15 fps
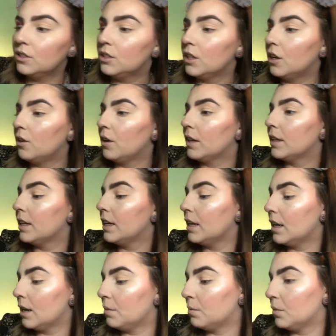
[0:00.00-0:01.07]
So I
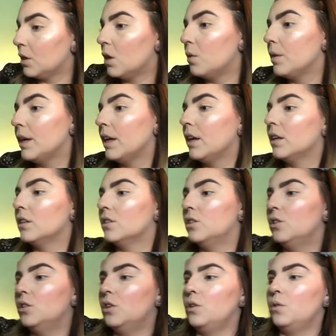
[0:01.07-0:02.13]
think I'm going to
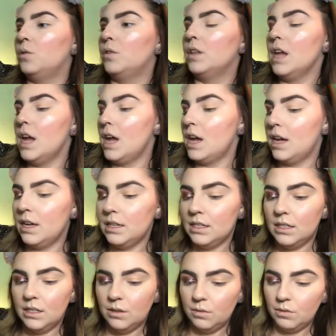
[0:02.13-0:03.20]
do
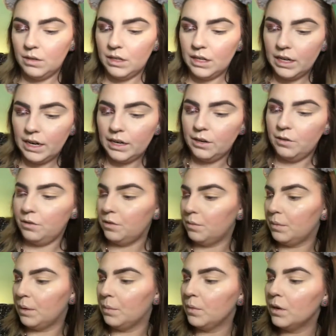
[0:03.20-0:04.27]
that. What did I do with
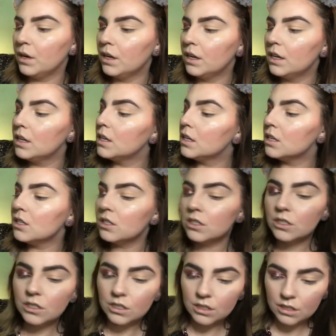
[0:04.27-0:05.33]
my
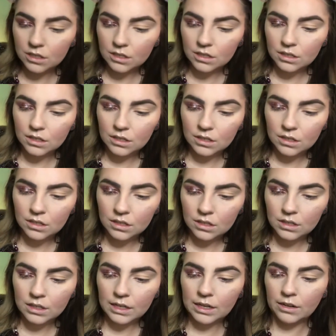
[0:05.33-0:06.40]
brush?
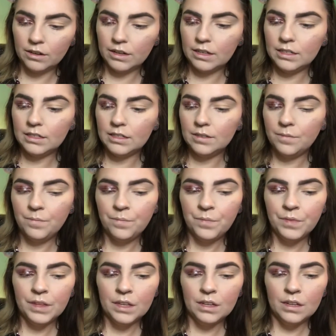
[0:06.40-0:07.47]
Here it is.
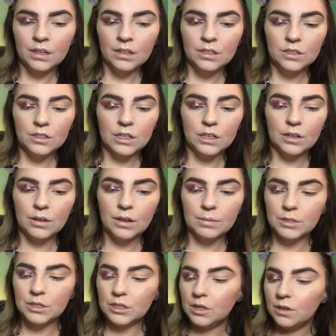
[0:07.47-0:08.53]
So
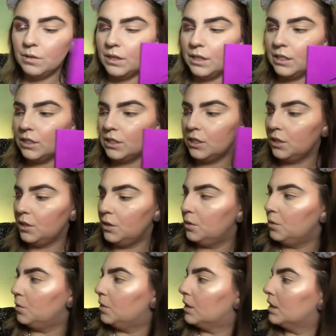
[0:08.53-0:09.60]
I'm just going
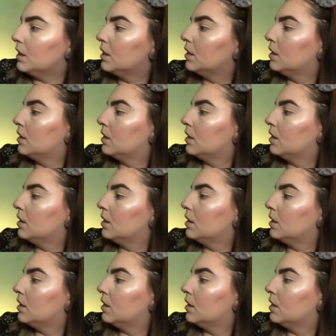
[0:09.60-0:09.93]
to